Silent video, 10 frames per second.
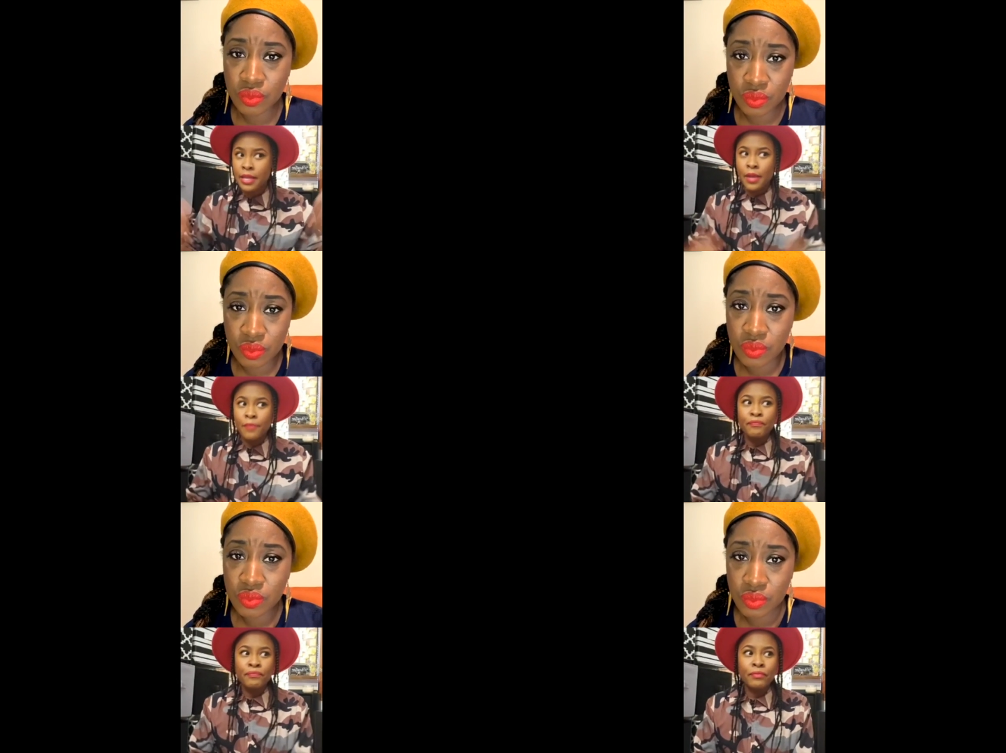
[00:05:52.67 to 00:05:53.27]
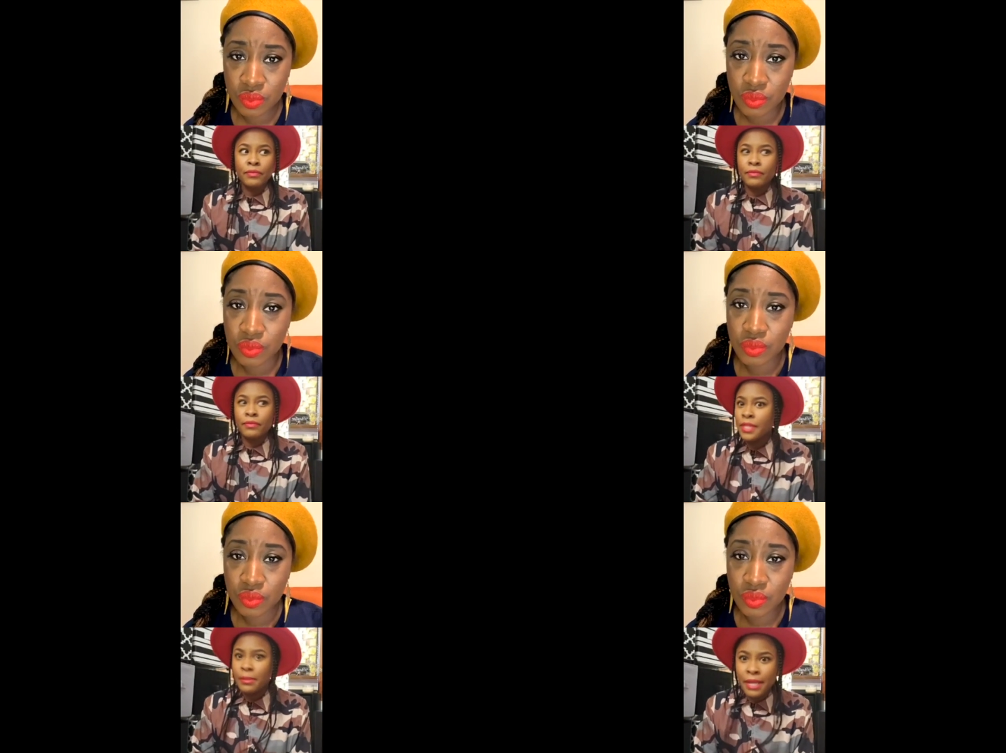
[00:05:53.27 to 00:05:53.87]
Speaker 1: sometimes I'm
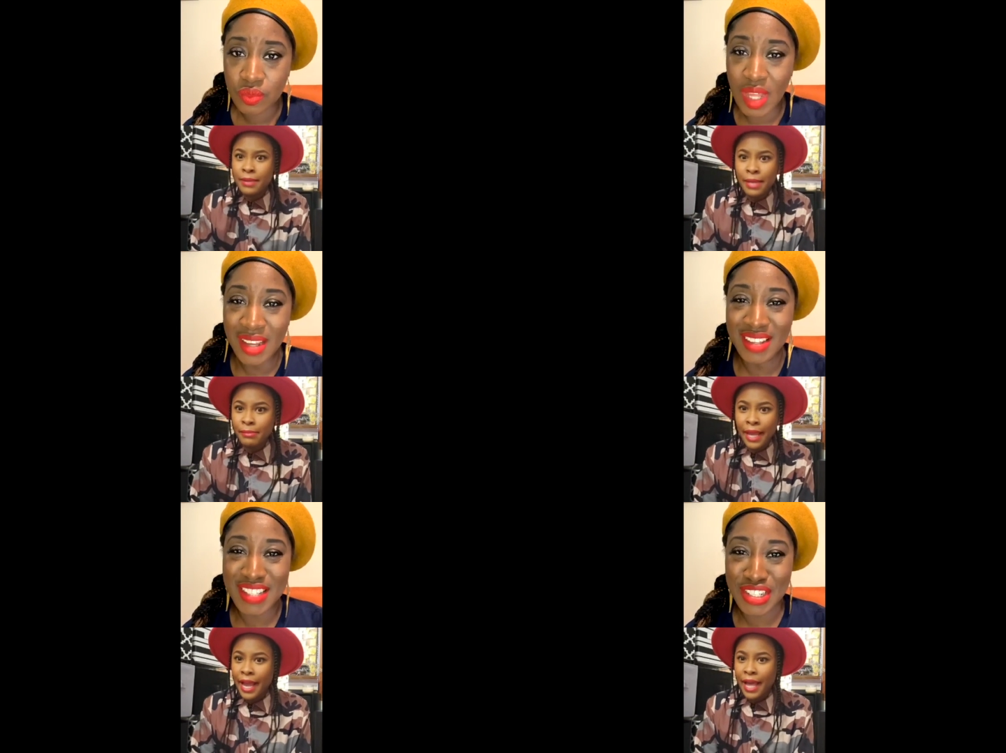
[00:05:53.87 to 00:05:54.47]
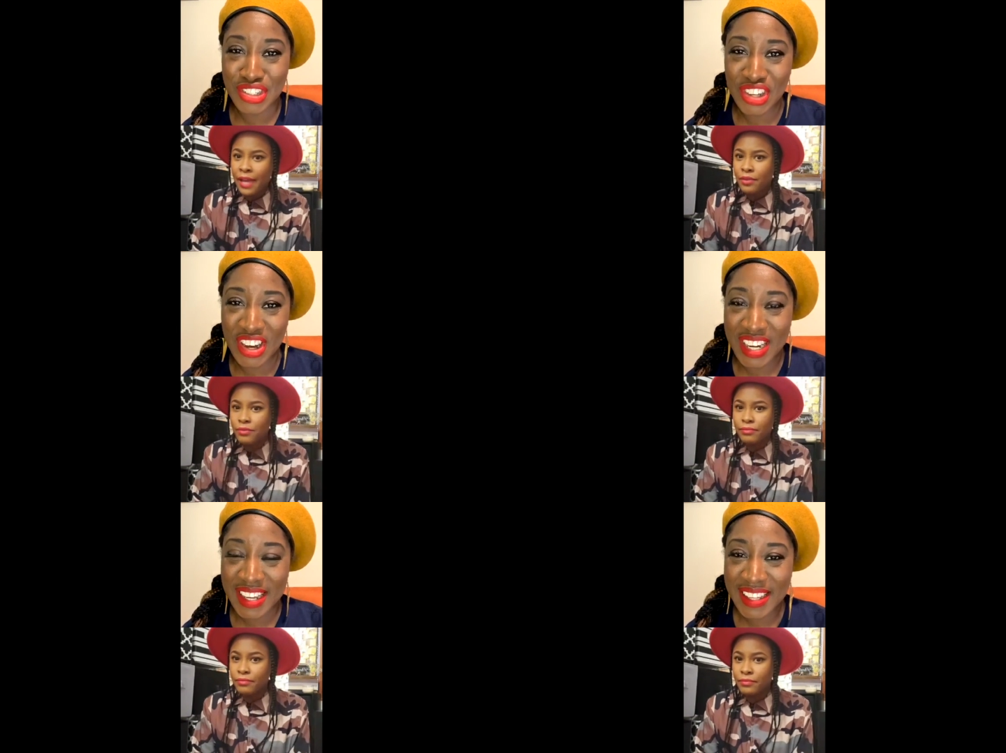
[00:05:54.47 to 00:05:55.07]
like, I don't really
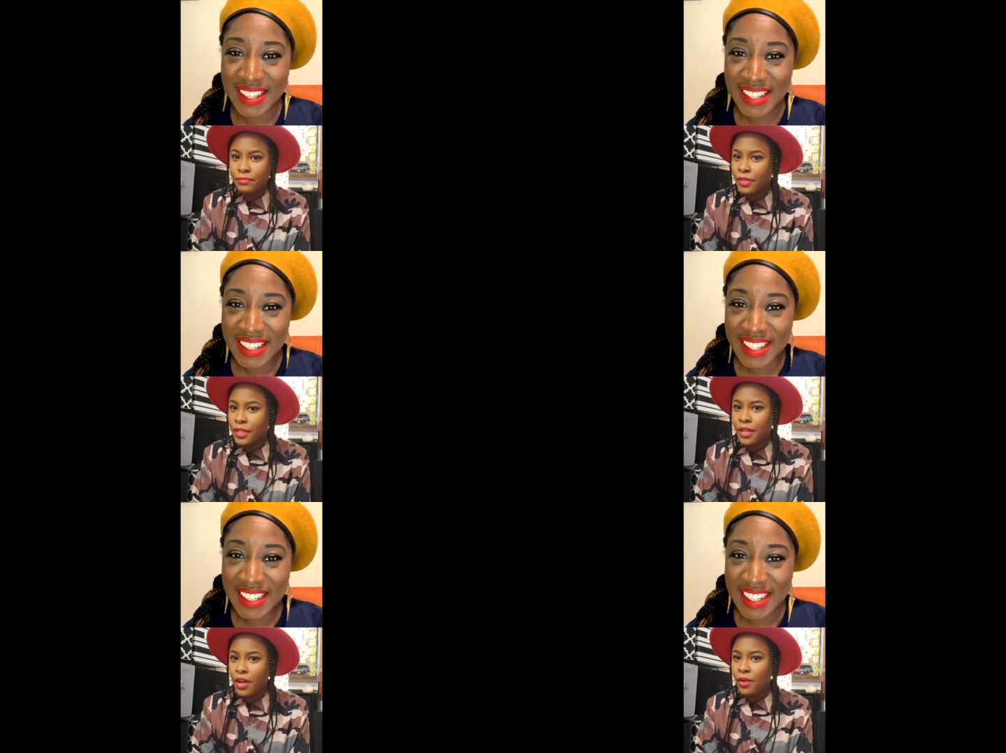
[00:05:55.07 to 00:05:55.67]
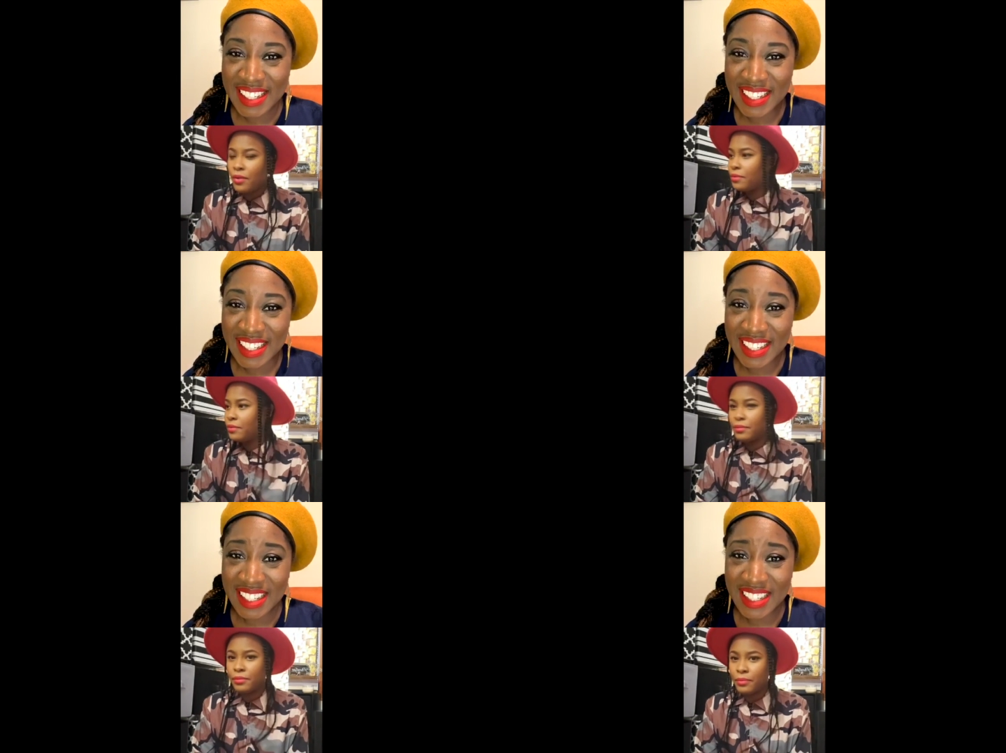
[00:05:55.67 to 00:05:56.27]
know where
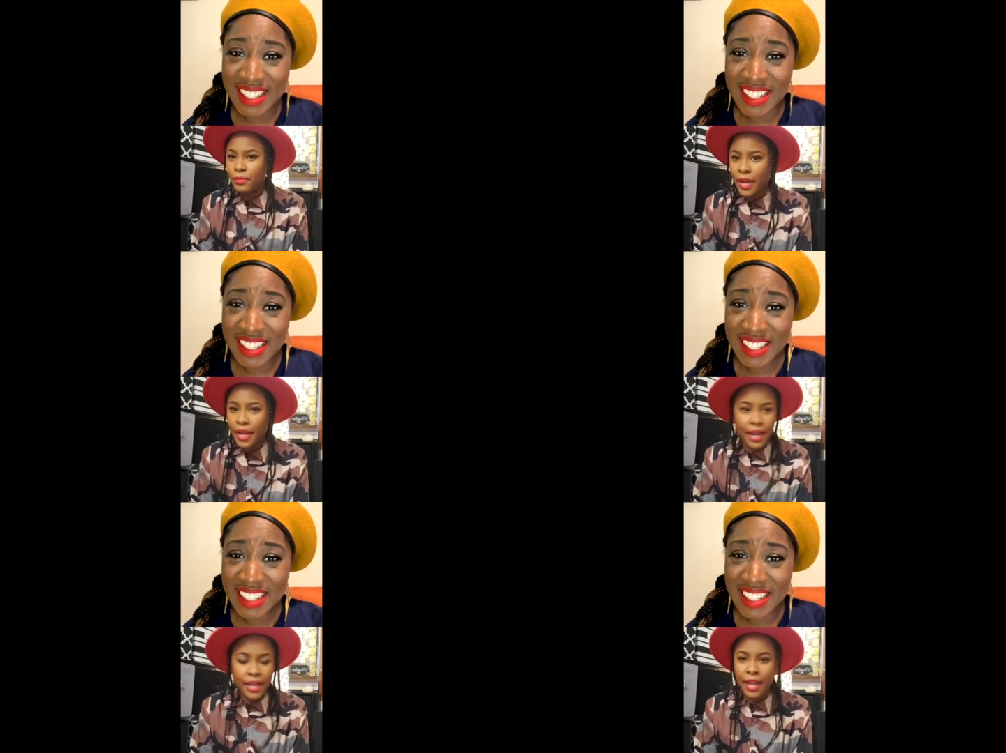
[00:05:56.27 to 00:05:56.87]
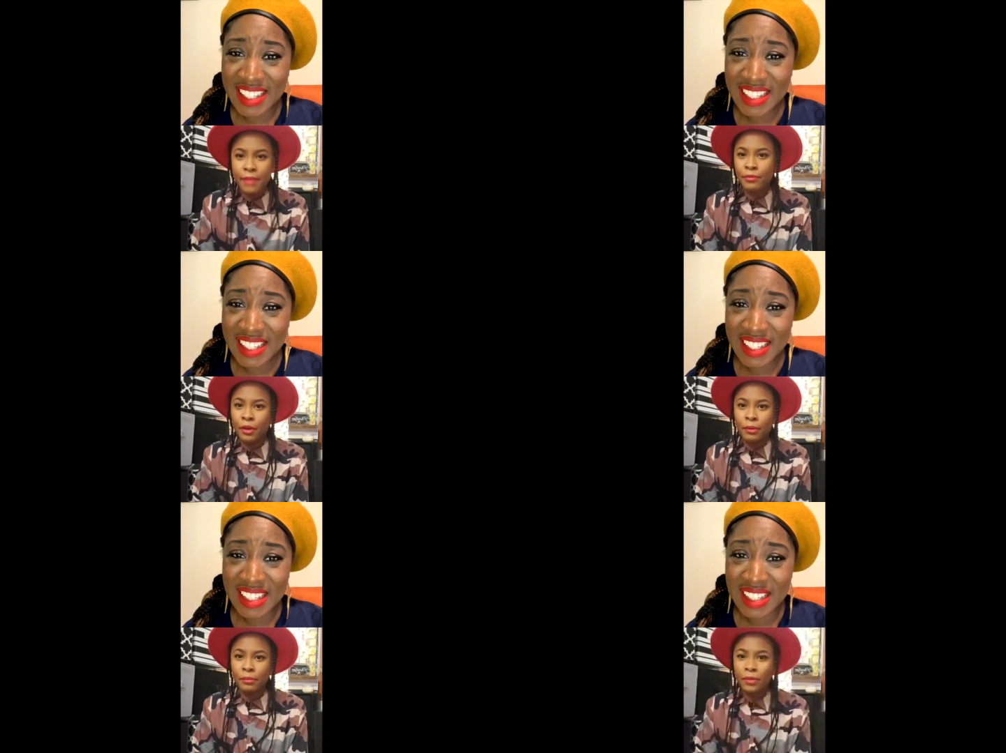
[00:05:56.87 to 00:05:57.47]
that came from. You know,
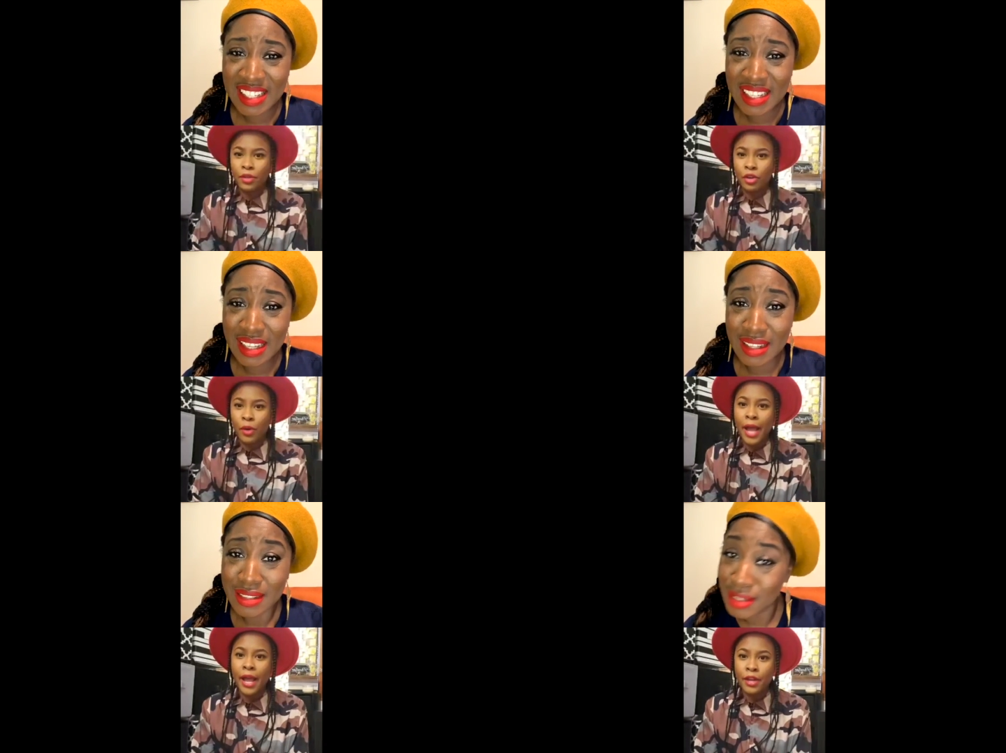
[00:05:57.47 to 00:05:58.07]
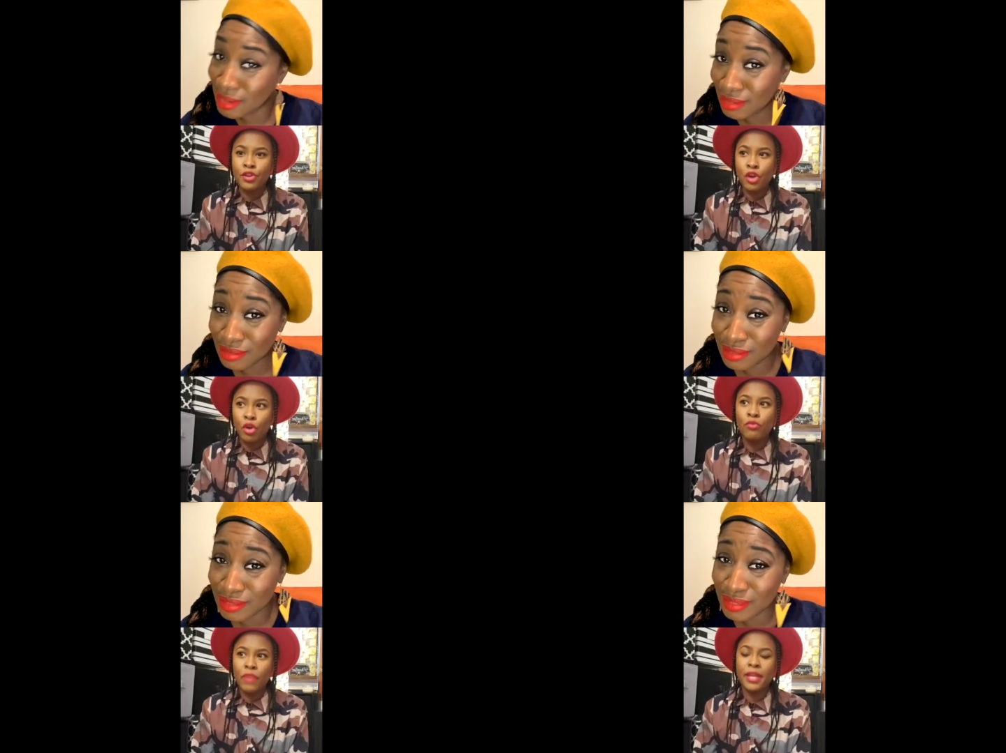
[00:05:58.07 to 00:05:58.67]
I, I know that it's
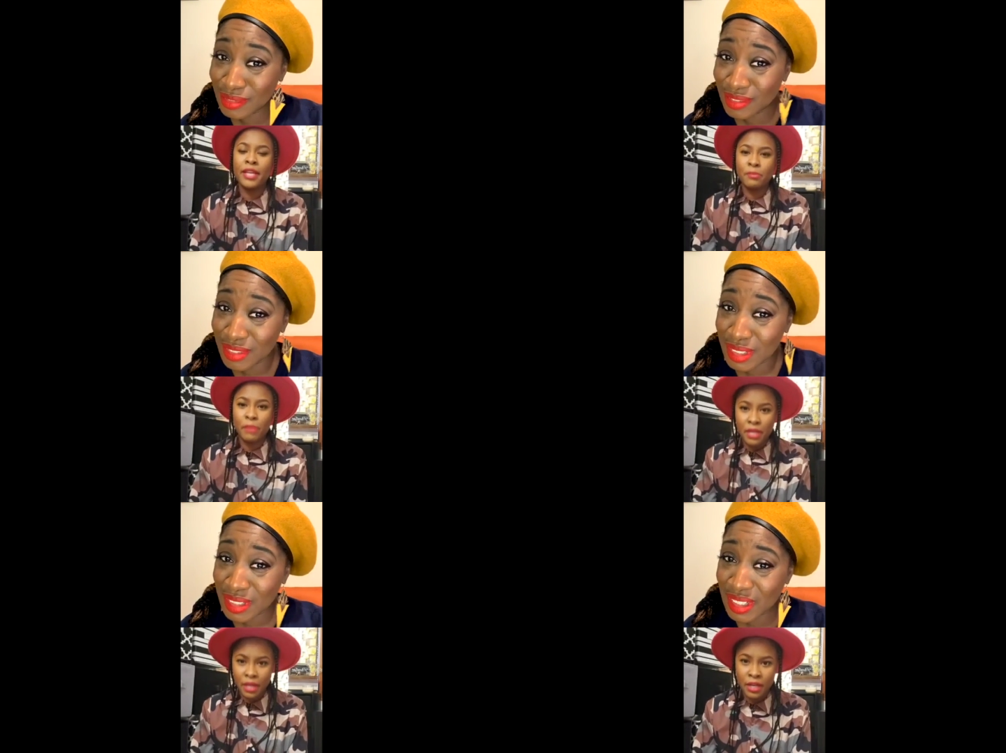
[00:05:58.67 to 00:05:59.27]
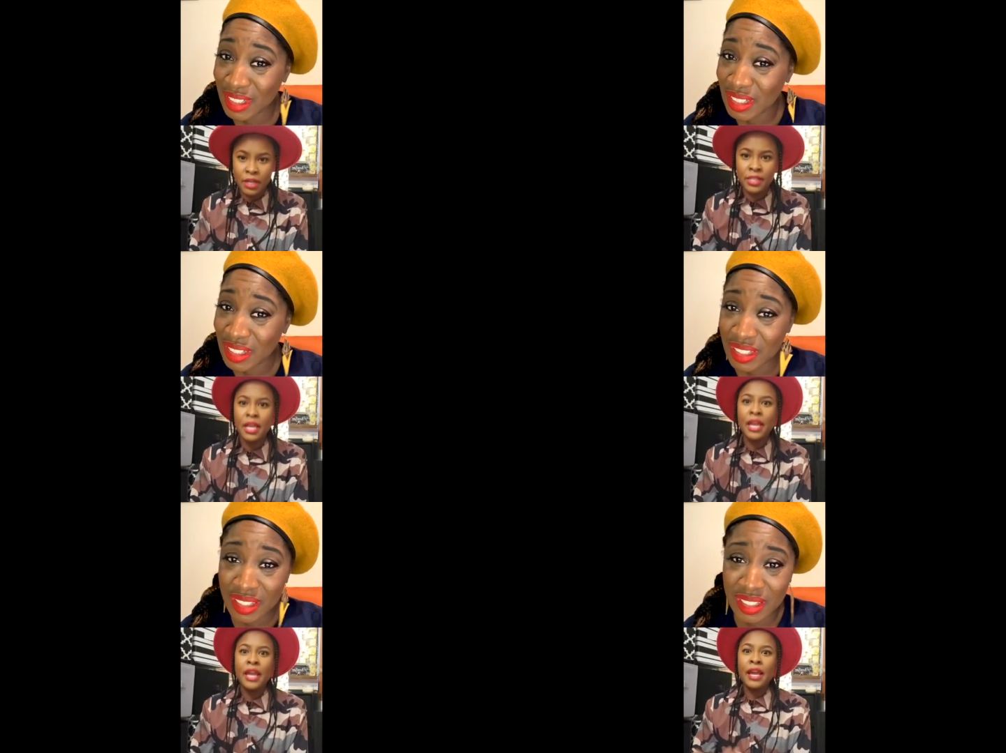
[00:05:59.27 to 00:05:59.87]
because God wanted